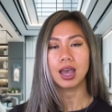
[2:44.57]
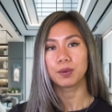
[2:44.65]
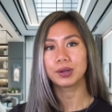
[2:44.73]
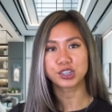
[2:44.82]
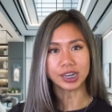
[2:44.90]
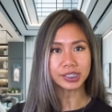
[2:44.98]

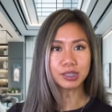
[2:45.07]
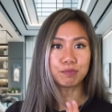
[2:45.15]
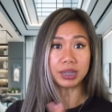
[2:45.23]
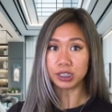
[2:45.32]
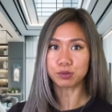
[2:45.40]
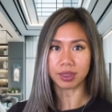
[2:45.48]
What Jensen
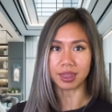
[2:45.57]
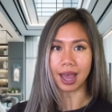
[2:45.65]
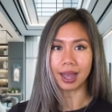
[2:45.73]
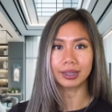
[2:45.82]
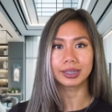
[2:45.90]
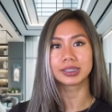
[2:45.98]
means with
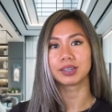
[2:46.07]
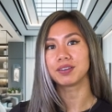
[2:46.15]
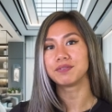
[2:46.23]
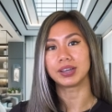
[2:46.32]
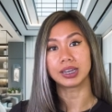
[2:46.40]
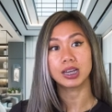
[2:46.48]
that is if
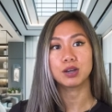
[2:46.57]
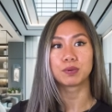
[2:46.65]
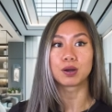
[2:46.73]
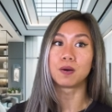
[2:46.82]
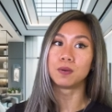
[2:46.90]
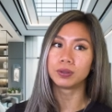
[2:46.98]
NVIDIA were
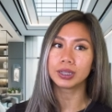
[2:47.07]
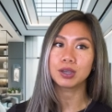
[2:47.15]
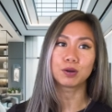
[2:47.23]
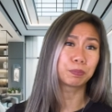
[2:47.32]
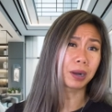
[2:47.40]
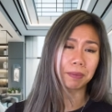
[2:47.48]
only
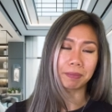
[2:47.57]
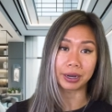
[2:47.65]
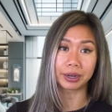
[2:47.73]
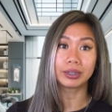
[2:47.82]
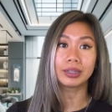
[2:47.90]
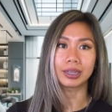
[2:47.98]
or
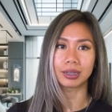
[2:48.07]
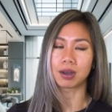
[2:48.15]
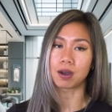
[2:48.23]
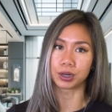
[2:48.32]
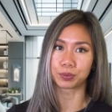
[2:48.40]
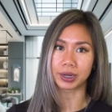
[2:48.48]
primarily a
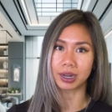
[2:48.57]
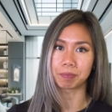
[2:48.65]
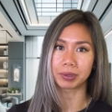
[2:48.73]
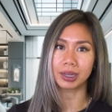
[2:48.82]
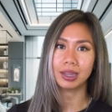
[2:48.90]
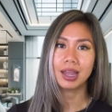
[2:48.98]
hardware
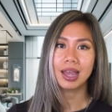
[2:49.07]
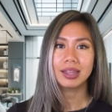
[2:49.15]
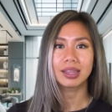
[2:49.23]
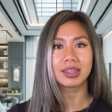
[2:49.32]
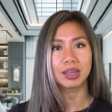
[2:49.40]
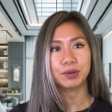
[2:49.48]
company,
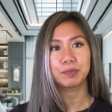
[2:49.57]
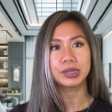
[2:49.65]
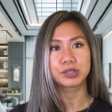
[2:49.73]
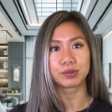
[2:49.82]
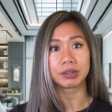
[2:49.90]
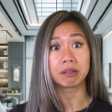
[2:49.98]
then they would be
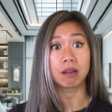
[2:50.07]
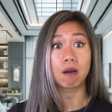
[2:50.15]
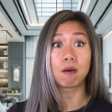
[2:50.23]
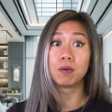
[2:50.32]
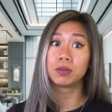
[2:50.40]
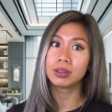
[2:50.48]
doing
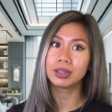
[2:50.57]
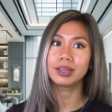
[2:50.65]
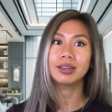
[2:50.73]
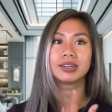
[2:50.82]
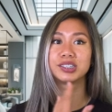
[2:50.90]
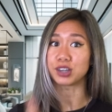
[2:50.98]
only
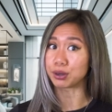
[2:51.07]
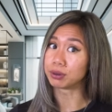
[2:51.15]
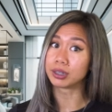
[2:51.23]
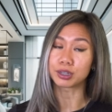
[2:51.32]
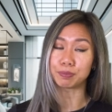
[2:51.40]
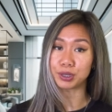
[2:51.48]
general
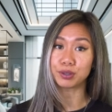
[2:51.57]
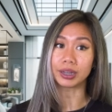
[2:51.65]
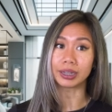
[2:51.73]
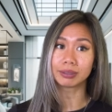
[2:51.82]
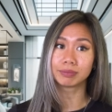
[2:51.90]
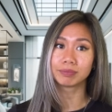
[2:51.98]

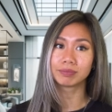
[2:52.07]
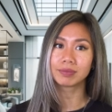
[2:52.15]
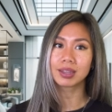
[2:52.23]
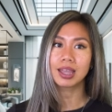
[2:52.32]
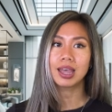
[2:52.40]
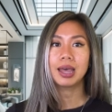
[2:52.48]
computing.
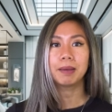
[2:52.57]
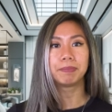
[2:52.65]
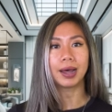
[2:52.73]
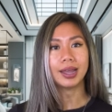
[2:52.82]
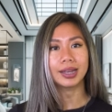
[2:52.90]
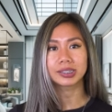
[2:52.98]

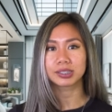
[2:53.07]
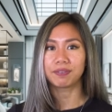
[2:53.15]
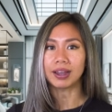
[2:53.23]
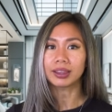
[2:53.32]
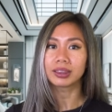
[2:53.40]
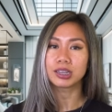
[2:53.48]
But it's the
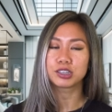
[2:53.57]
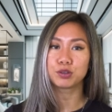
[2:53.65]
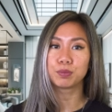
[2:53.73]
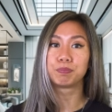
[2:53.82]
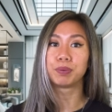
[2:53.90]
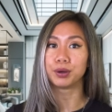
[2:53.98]
fact that they do
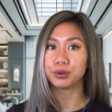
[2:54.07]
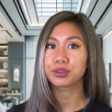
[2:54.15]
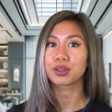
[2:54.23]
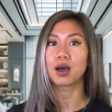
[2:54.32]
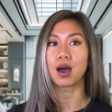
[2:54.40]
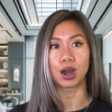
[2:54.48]
both
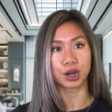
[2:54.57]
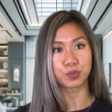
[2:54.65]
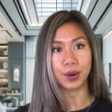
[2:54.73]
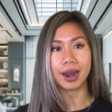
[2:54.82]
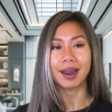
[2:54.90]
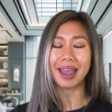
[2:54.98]

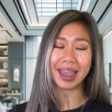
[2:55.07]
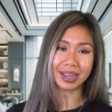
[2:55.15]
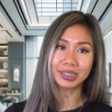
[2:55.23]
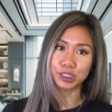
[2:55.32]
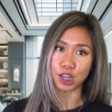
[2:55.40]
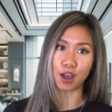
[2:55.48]
hardware and
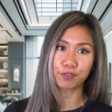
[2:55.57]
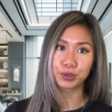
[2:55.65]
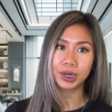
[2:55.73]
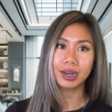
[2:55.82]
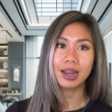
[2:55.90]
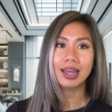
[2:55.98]

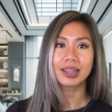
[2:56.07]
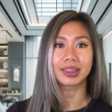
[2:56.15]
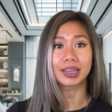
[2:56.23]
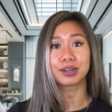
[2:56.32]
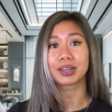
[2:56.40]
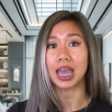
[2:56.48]
software that they
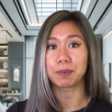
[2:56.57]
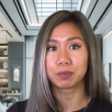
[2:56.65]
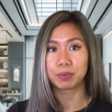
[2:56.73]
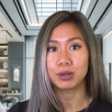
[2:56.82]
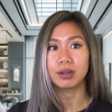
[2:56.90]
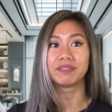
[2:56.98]
are
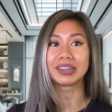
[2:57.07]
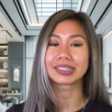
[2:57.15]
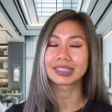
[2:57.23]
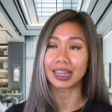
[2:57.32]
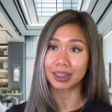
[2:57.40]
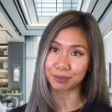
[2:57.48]
capable of
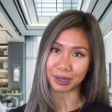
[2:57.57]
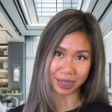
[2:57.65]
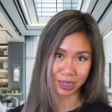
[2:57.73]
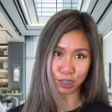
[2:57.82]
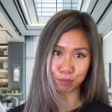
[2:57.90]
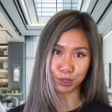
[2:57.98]
accelerated
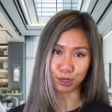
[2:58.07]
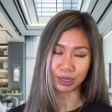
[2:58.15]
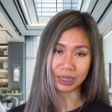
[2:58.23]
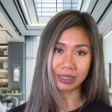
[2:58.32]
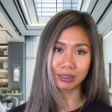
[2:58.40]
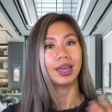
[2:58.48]
computing.